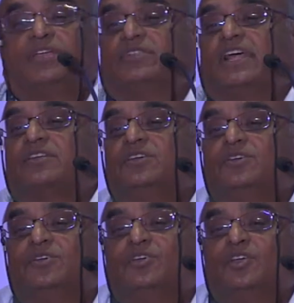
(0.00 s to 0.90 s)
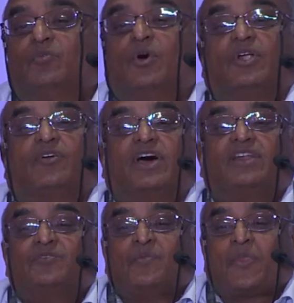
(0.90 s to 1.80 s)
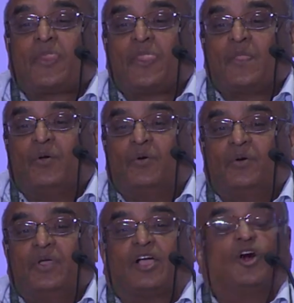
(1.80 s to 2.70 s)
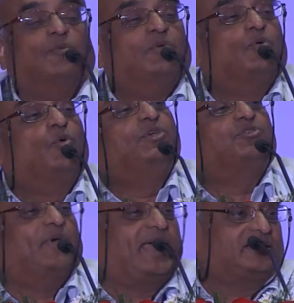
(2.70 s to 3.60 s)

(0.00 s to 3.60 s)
is there about our economy, who is where.